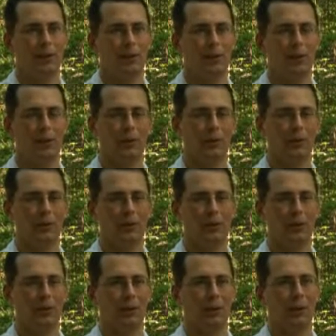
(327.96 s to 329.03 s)
So I don't think
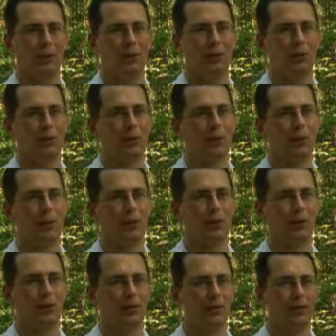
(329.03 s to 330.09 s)
that cost is a really big
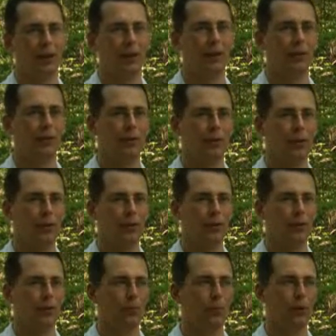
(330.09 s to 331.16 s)
factor. It's
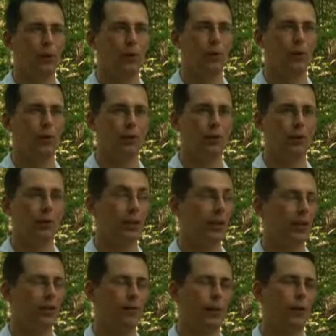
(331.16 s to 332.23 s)
just what you want to do and
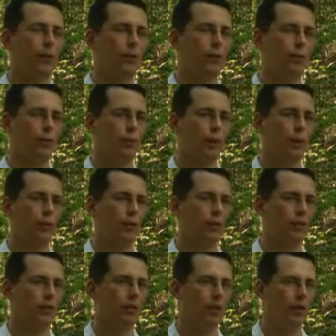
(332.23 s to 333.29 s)
taking advantage of your
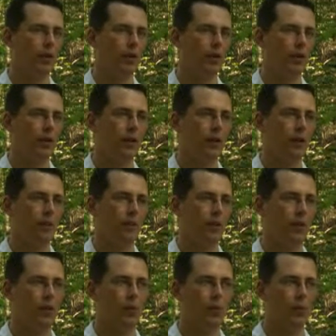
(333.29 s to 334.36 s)
surroundings. Because
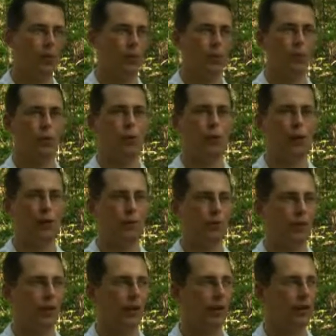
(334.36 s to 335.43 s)
um, some people spend their whole lives
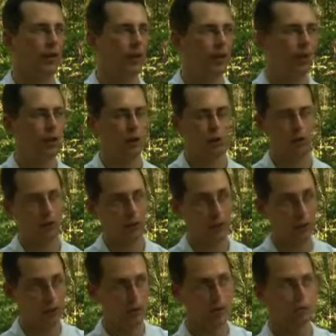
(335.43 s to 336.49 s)
saying, oh, well, if I
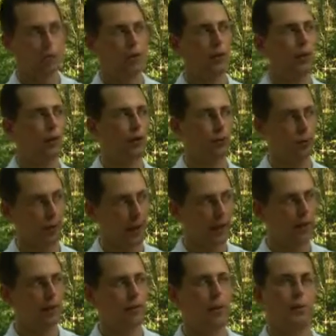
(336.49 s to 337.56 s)
could go over there and do
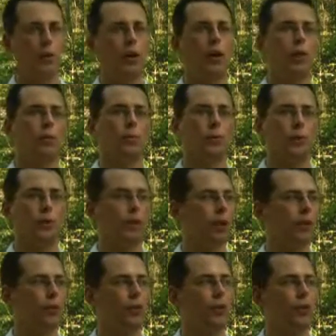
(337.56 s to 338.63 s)
that, that'd be awesome because I could
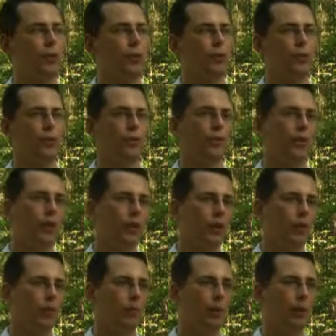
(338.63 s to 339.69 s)
have all these adventures.
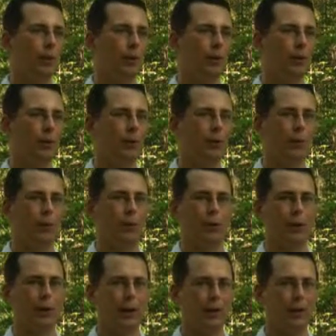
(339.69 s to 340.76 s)
But they don't ever
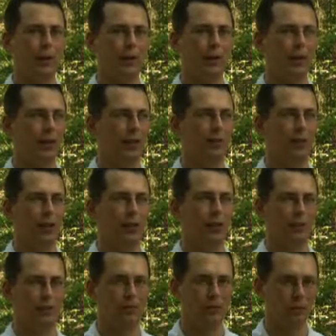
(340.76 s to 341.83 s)
look around them and take advantage
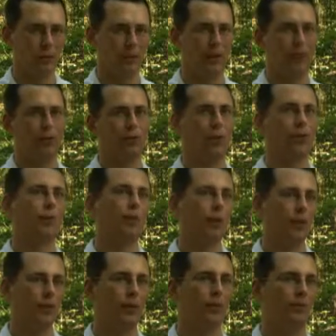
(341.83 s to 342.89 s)
of what's actually in
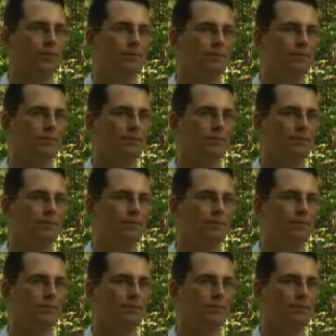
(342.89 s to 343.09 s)
front of them.